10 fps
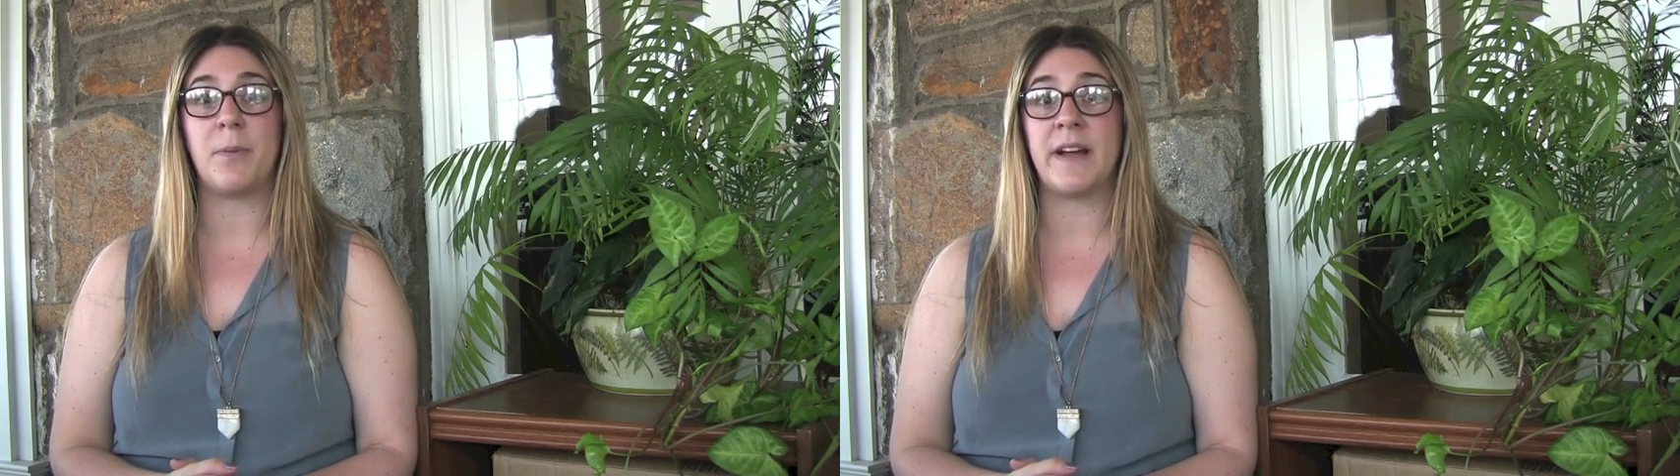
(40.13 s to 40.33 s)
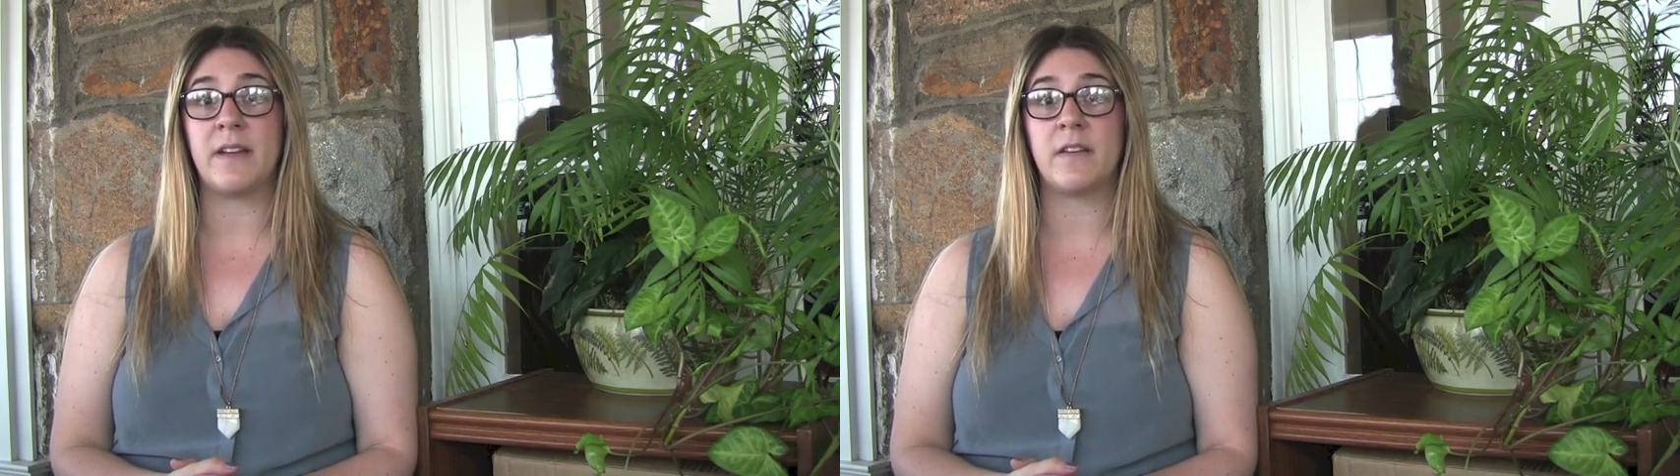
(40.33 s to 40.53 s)

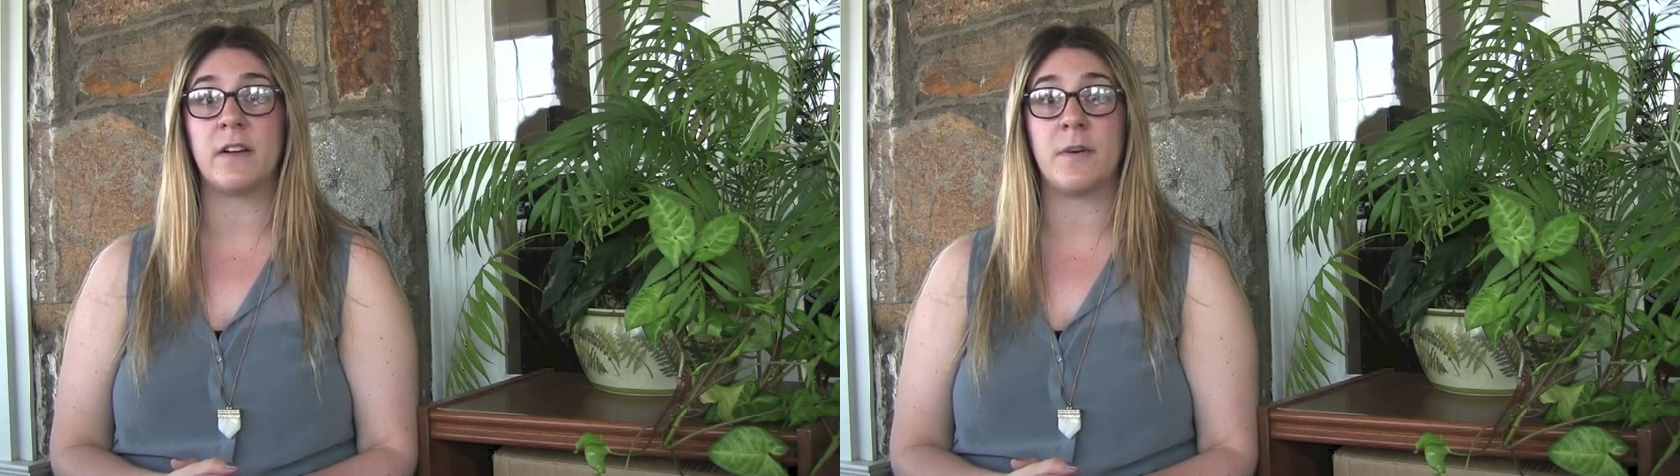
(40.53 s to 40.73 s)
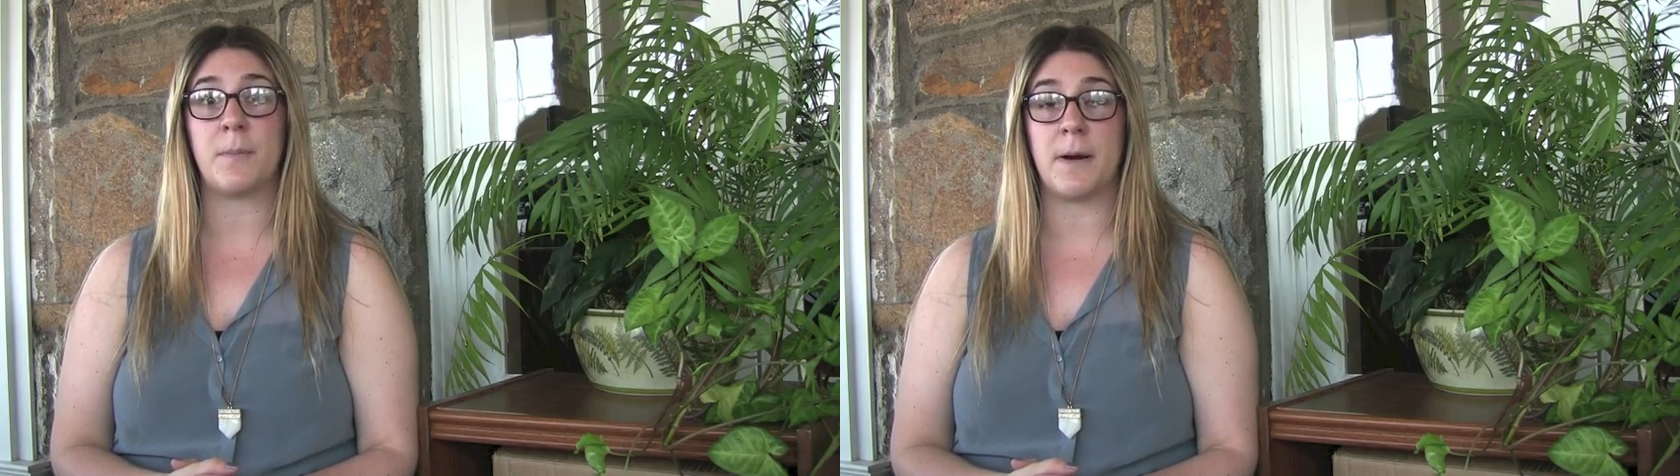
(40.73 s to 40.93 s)
plants
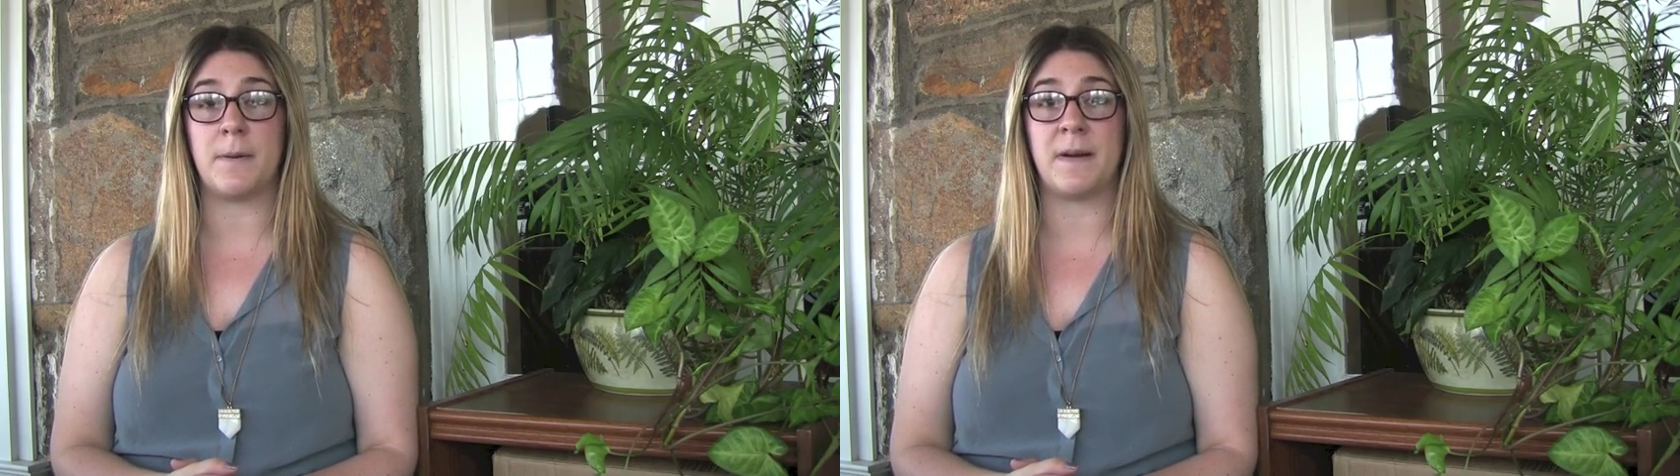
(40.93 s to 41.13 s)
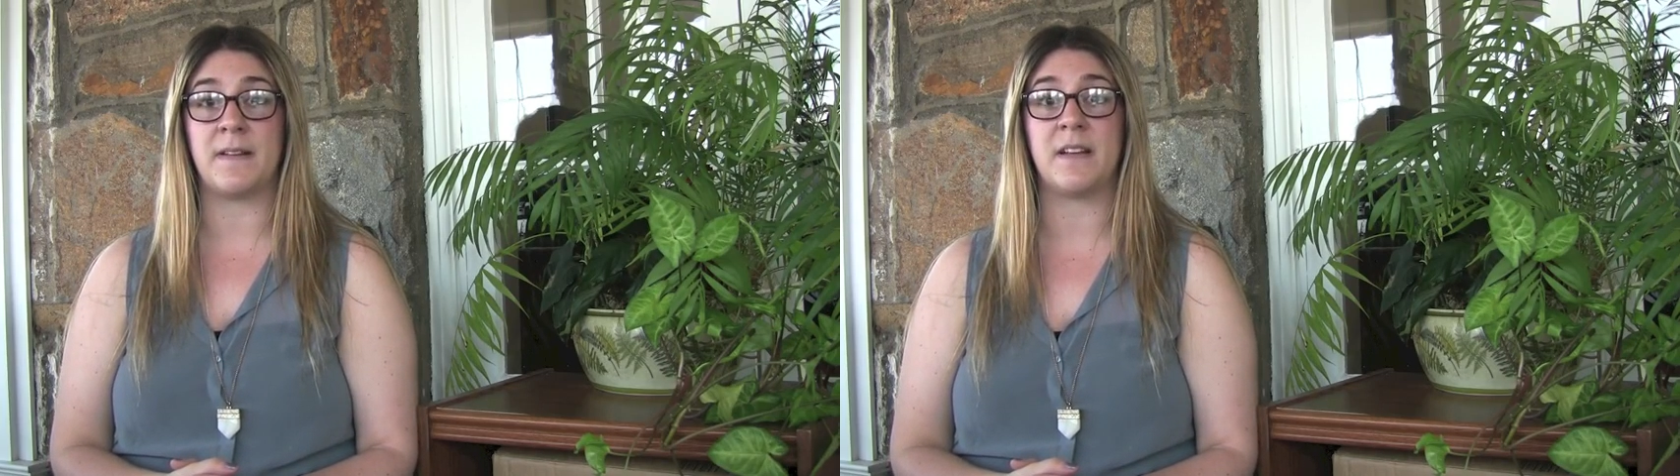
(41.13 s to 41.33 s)
serve a
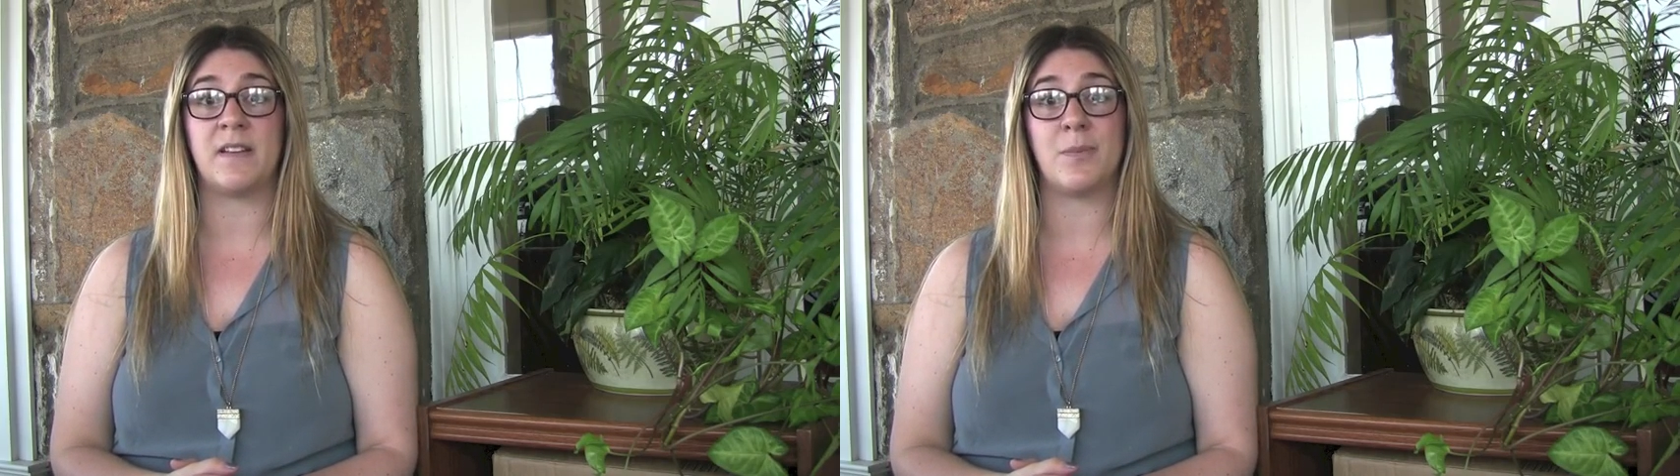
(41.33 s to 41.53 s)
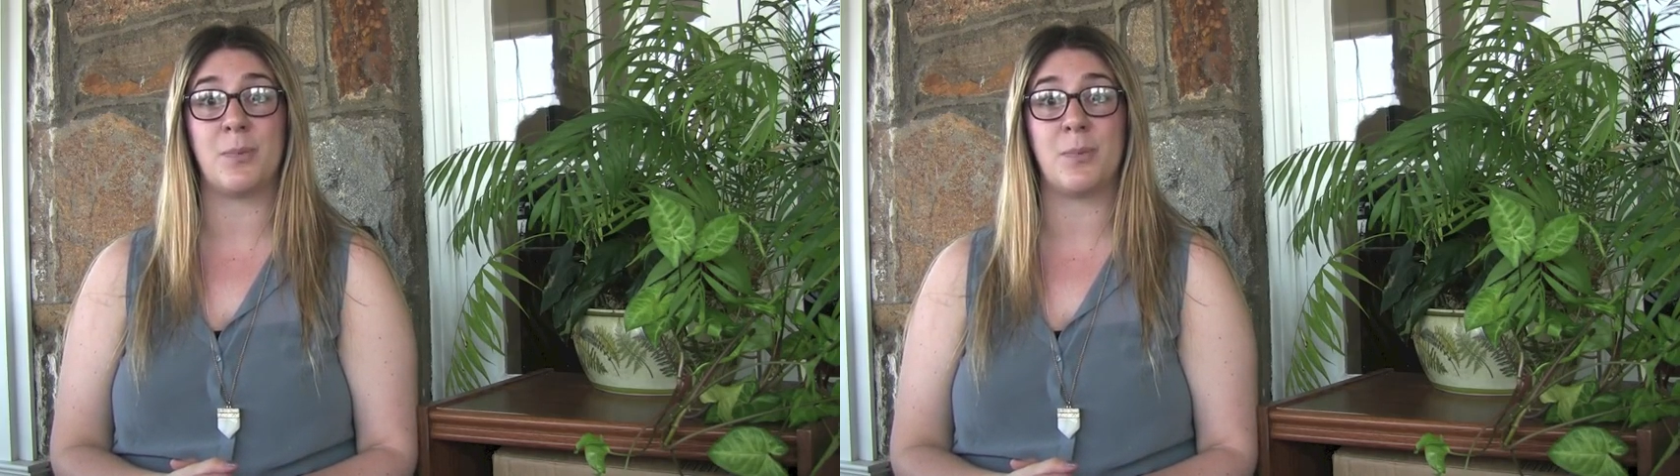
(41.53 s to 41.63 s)
purpose in